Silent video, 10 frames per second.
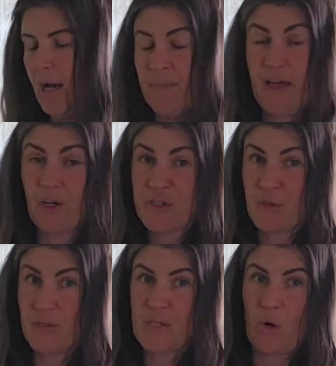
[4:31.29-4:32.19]
That
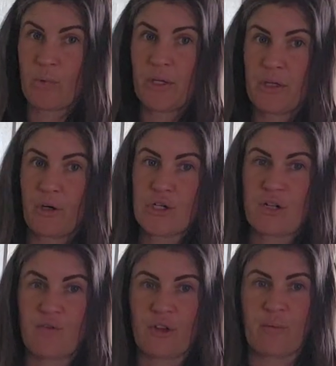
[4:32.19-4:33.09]
also is really
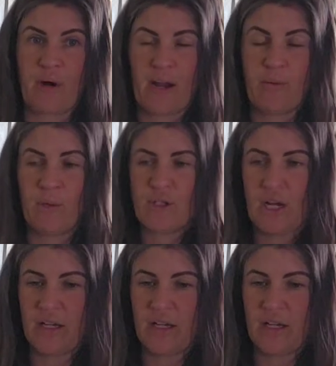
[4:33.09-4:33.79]
nourishing for the brain, which,